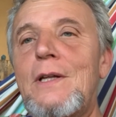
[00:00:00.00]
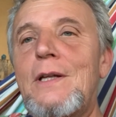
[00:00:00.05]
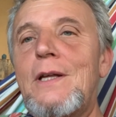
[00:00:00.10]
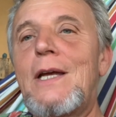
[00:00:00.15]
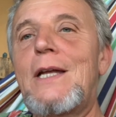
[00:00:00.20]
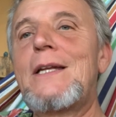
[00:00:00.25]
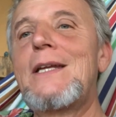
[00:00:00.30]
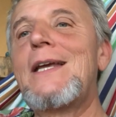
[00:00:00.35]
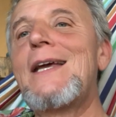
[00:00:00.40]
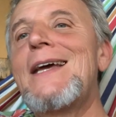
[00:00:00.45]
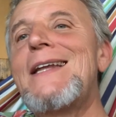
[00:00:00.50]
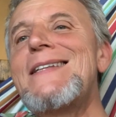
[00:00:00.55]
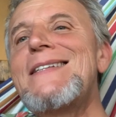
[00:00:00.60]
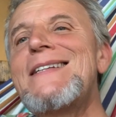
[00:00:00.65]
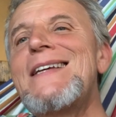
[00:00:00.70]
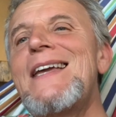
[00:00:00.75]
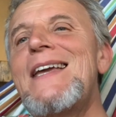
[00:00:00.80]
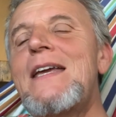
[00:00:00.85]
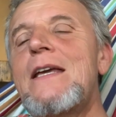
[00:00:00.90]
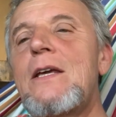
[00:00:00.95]
and can
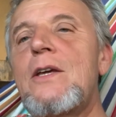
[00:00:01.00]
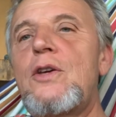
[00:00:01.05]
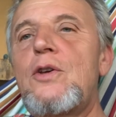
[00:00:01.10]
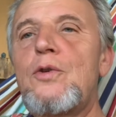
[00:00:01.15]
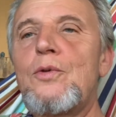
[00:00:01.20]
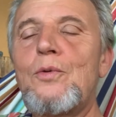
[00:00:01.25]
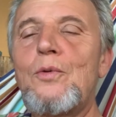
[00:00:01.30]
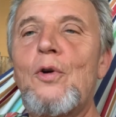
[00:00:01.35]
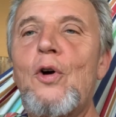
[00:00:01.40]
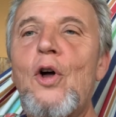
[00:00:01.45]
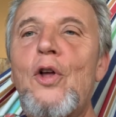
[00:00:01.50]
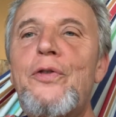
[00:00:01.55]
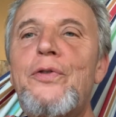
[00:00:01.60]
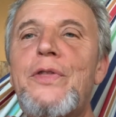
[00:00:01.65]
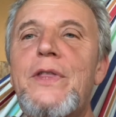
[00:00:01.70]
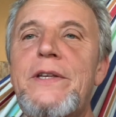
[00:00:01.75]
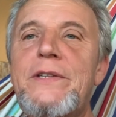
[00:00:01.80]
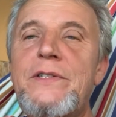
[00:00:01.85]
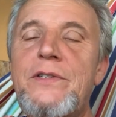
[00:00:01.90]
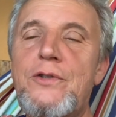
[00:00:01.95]
take you on
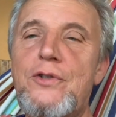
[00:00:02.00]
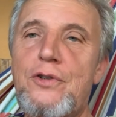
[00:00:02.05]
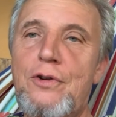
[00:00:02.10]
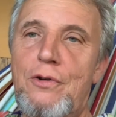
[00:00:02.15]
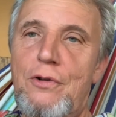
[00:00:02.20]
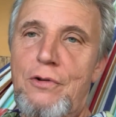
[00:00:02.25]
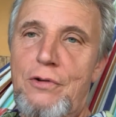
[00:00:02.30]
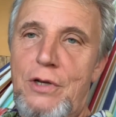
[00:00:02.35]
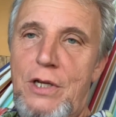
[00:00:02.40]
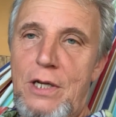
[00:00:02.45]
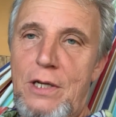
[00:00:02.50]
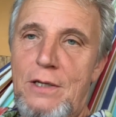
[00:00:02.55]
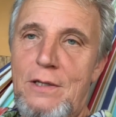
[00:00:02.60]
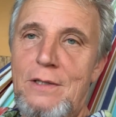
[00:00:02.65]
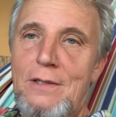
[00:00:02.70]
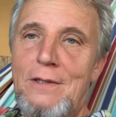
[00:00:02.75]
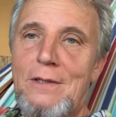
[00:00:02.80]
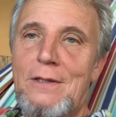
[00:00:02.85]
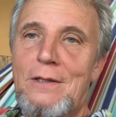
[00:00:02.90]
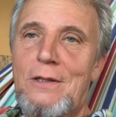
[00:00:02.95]
this journey
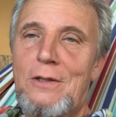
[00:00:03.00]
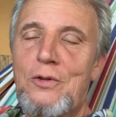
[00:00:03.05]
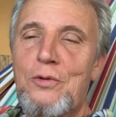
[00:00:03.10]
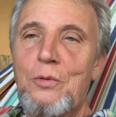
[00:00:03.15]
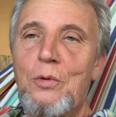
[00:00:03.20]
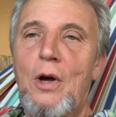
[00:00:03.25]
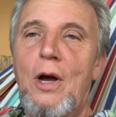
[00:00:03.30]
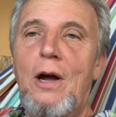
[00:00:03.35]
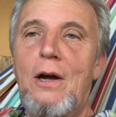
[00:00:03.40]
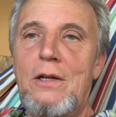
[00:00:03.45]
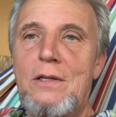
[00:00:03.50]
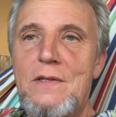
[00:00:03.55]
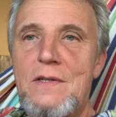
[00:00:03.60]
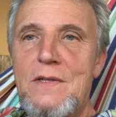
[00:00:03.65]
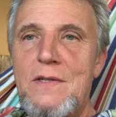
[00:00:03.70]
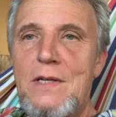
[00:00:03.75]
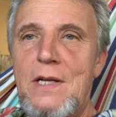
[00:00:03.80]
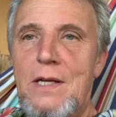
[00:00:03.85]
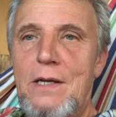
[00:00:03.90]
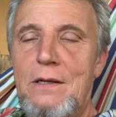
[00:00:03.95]
to heart
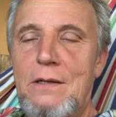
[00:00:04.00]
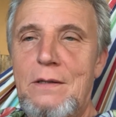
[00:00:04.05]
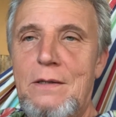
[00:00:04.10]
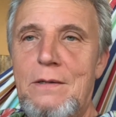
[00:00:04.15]
sync.